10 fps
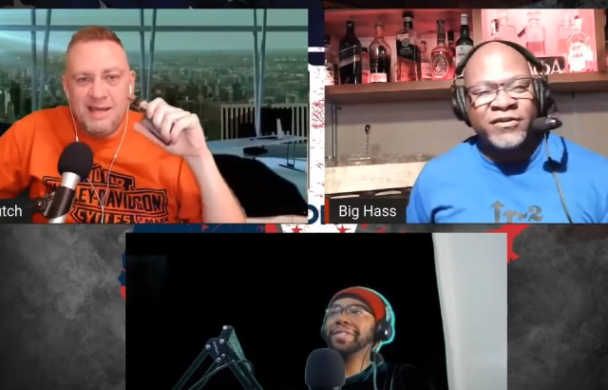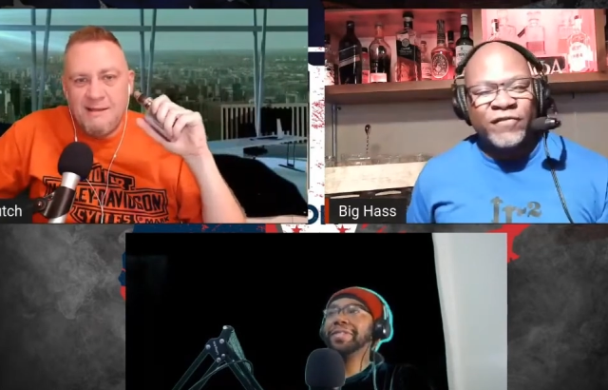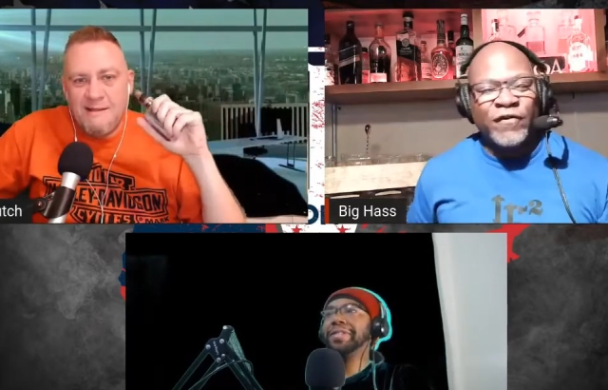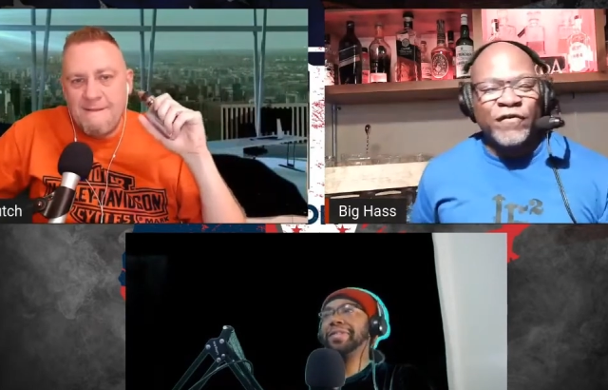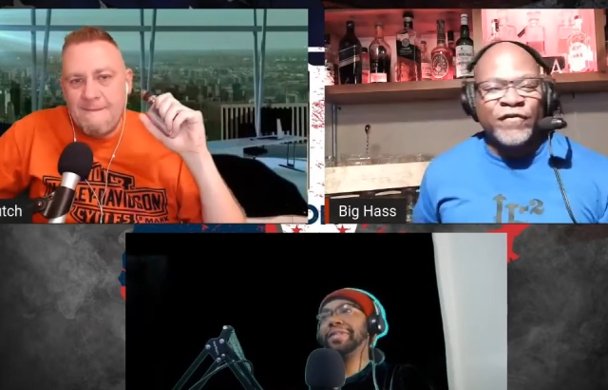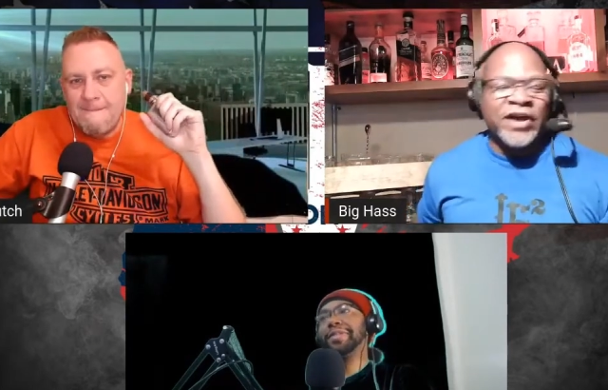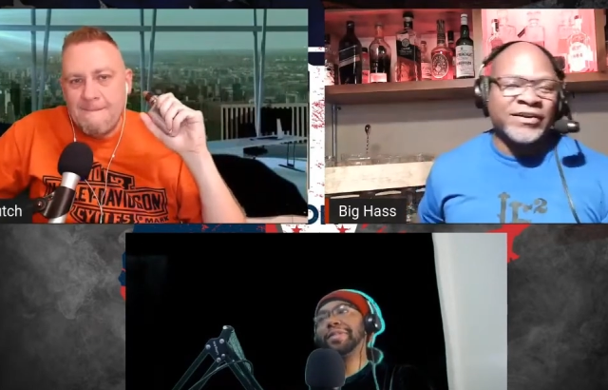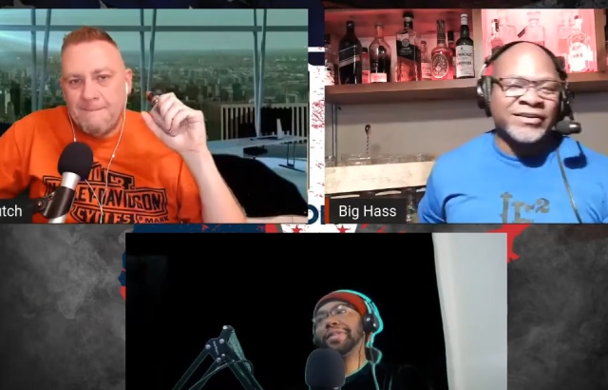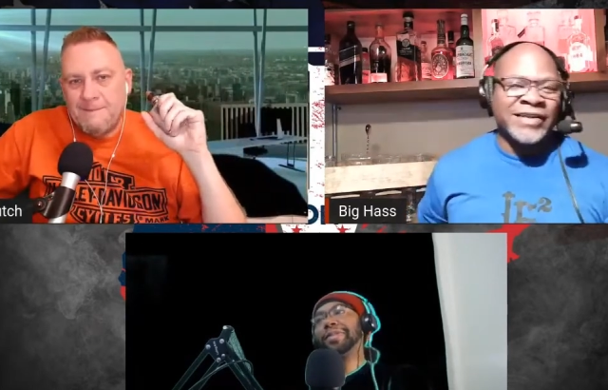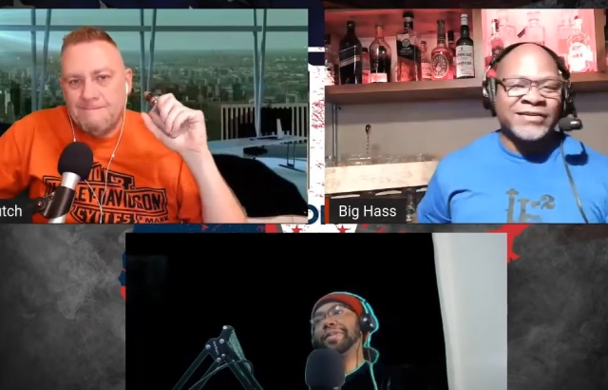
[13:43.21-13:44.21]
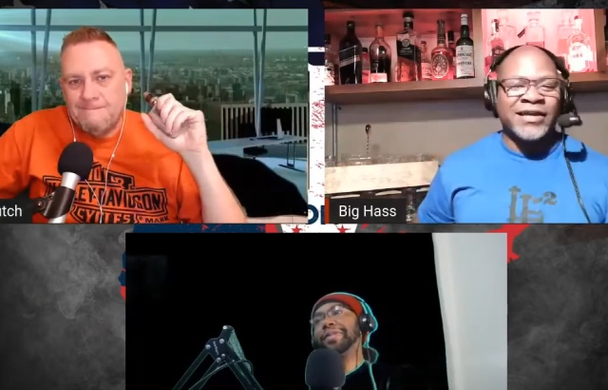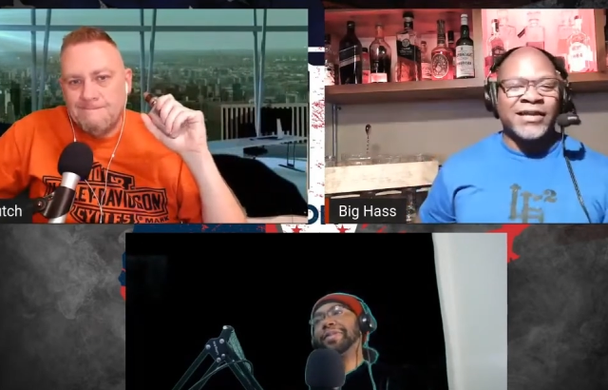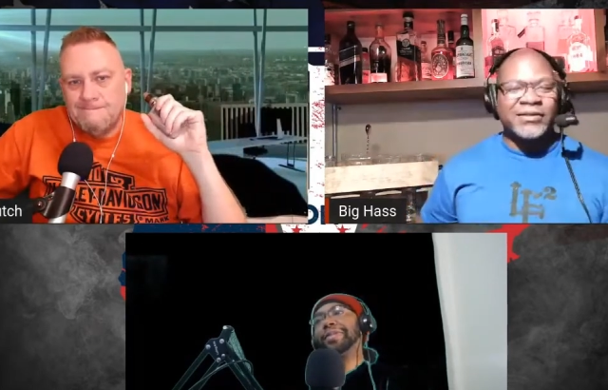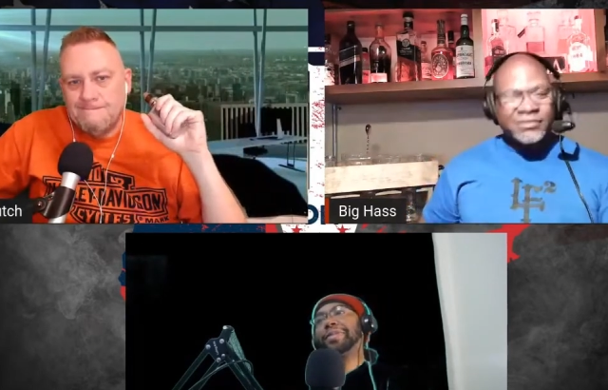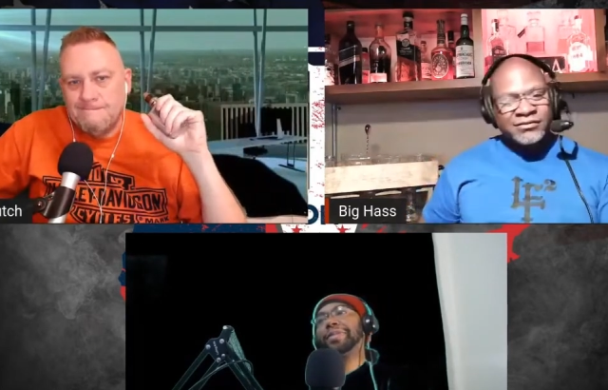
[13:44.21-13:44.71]
Speaker 1: four five hundred thousand dollars.
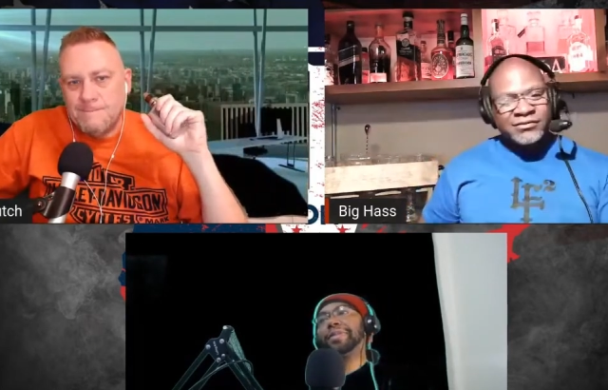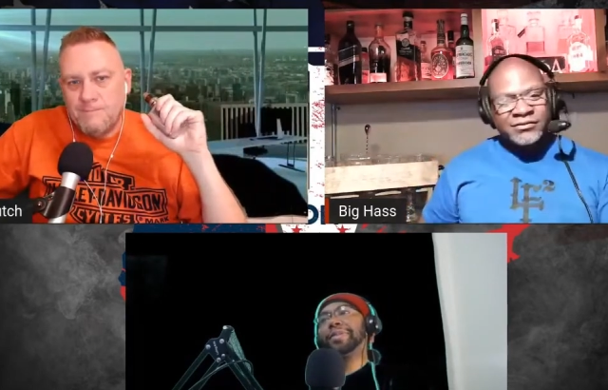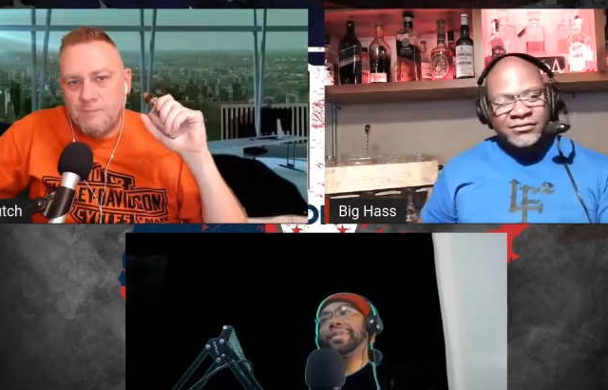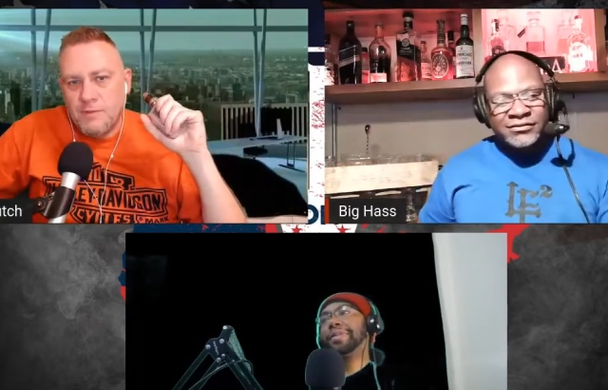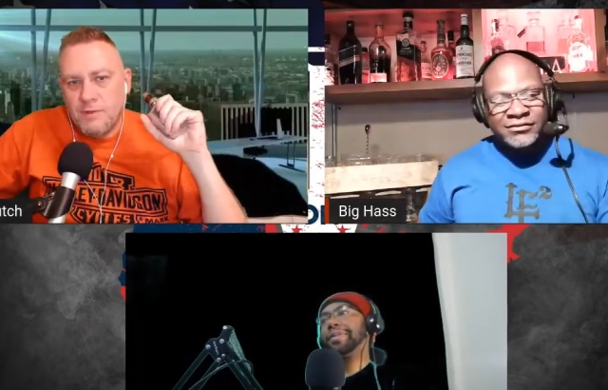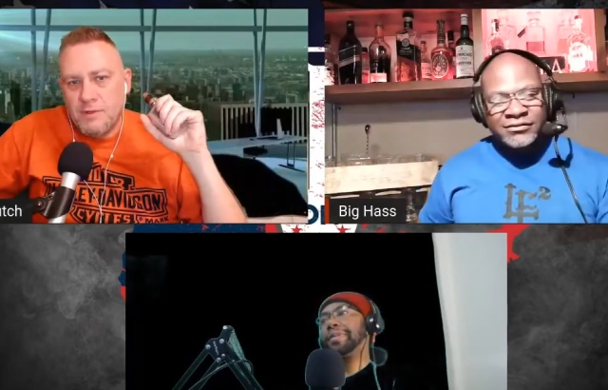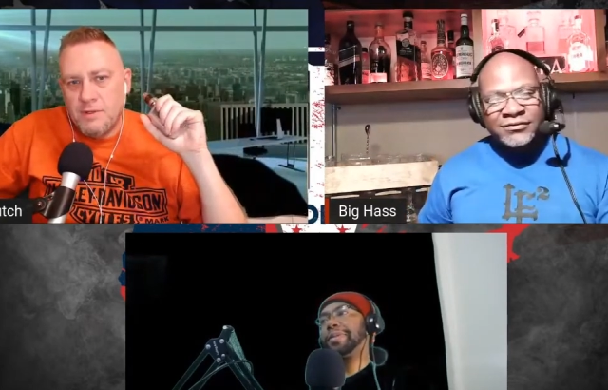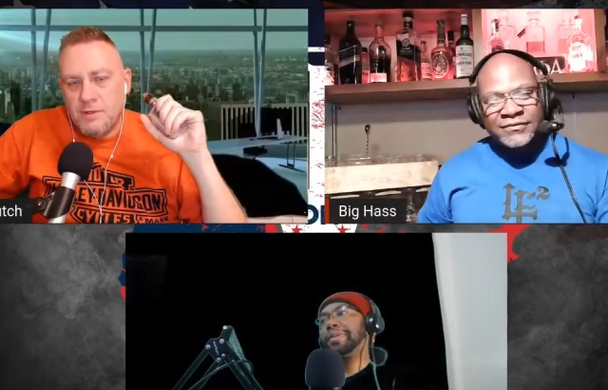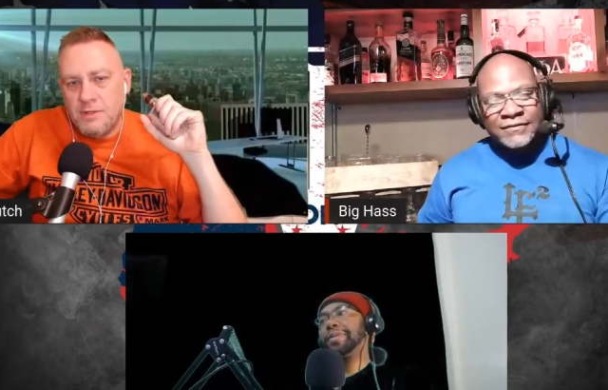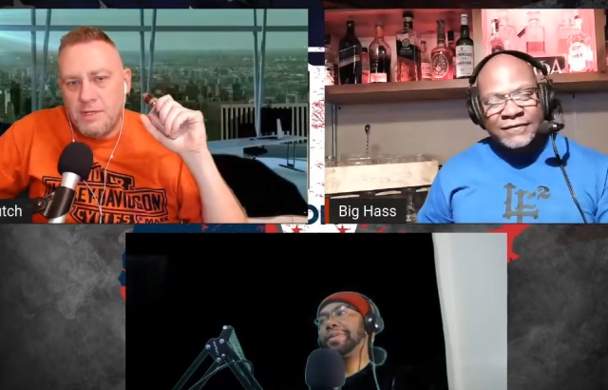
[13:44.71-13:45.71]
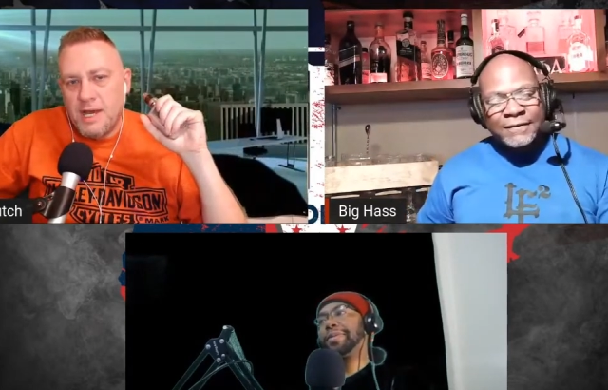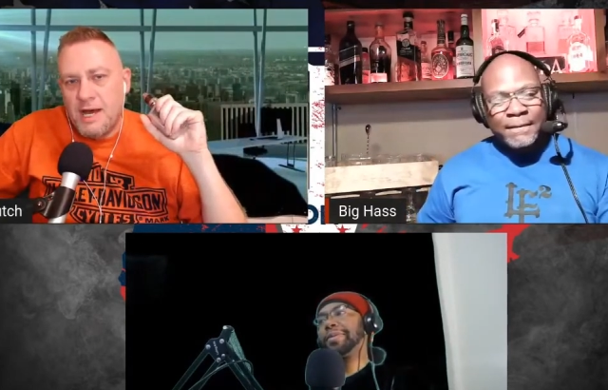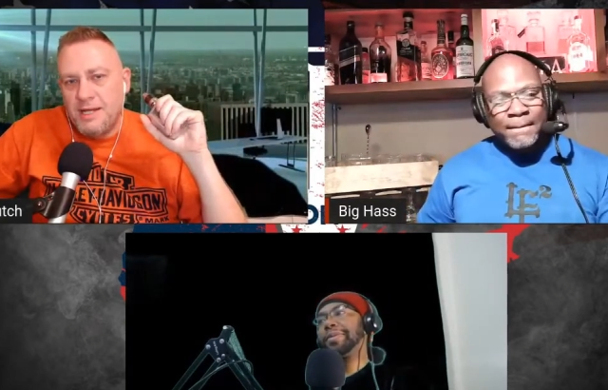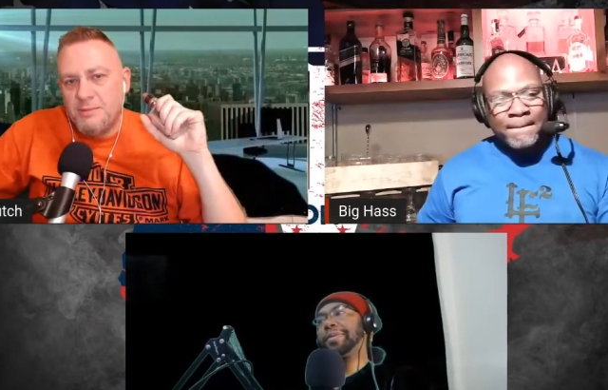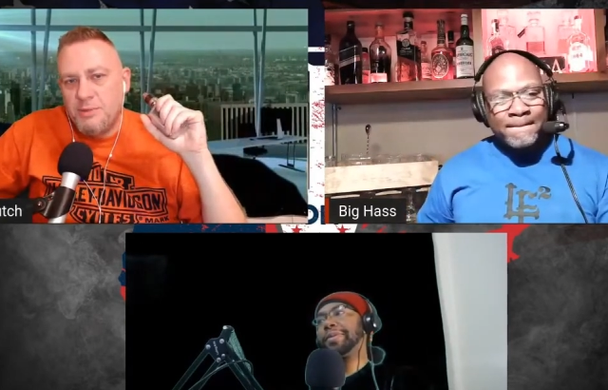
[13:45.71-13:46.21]

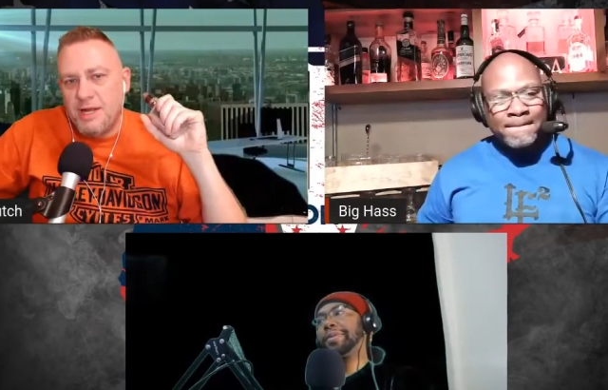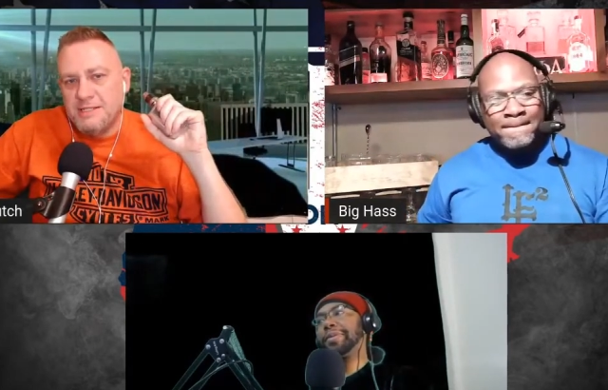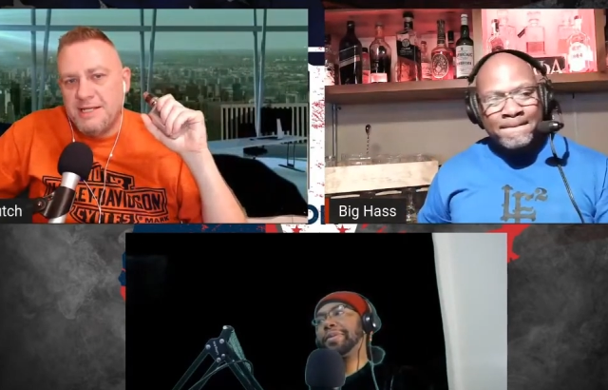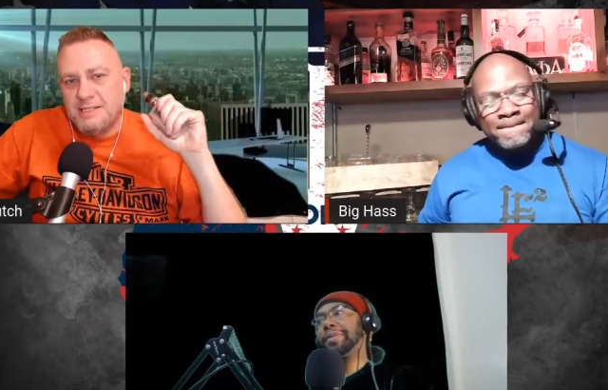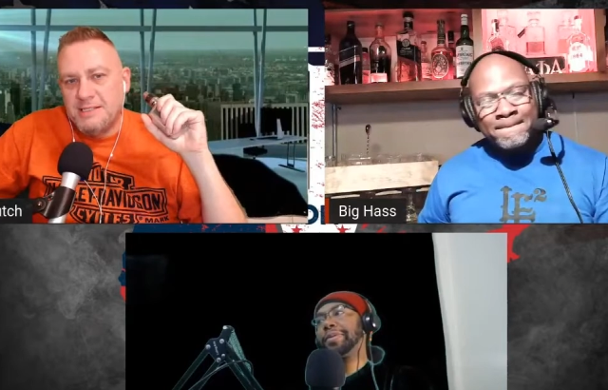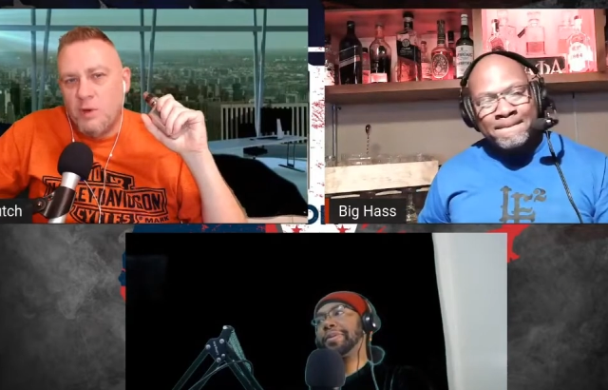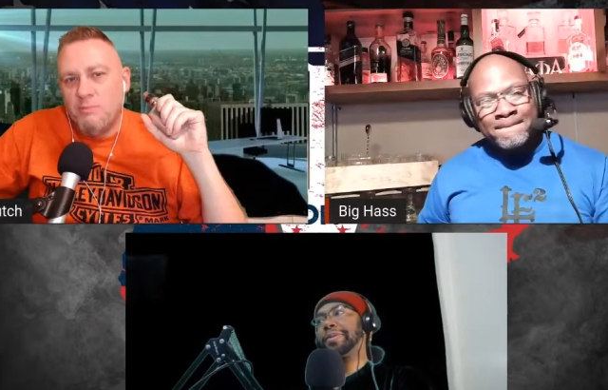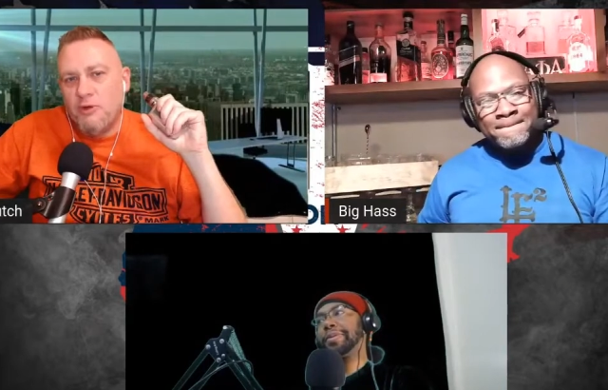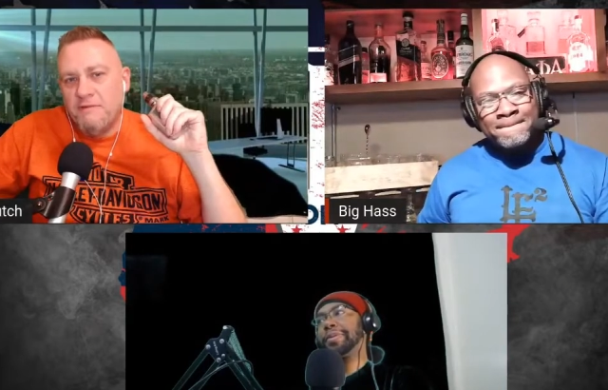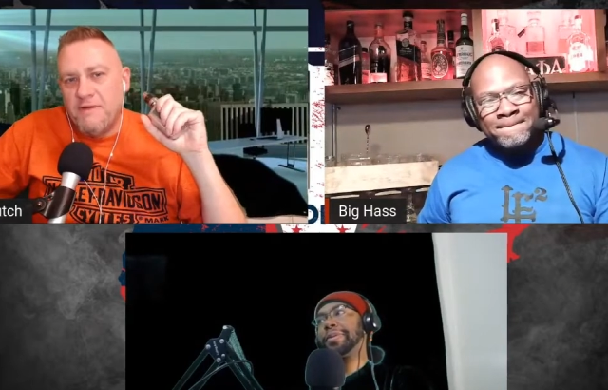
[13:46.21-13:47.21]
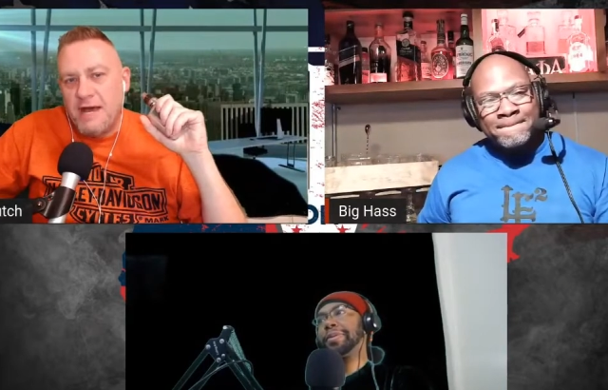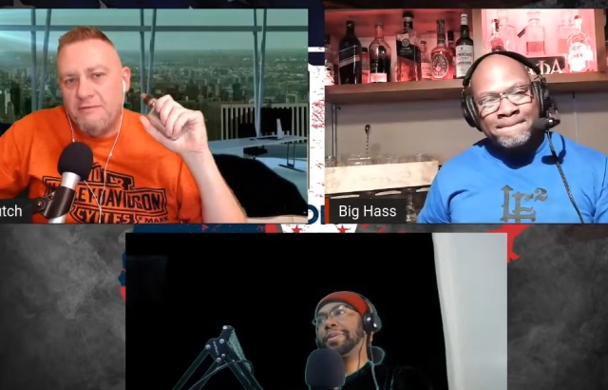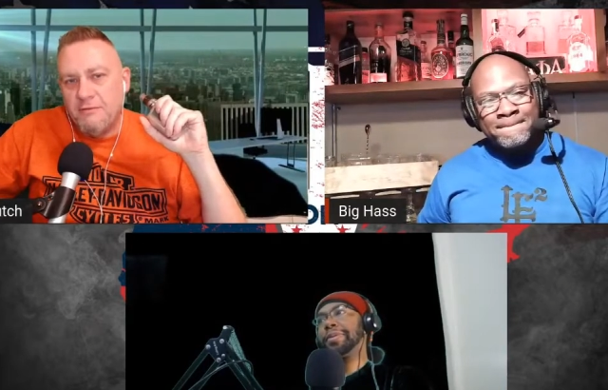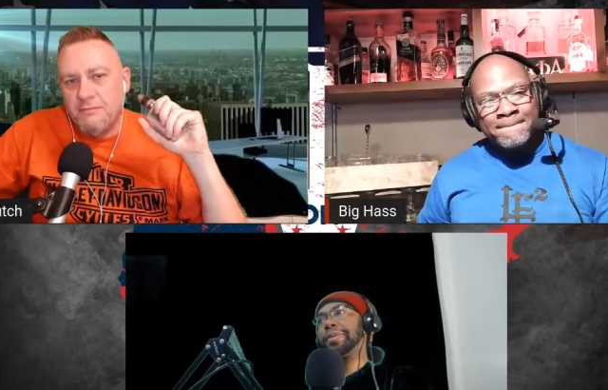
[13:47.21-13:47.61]
Speaker 2: Nah, I'd probably say it's one point five.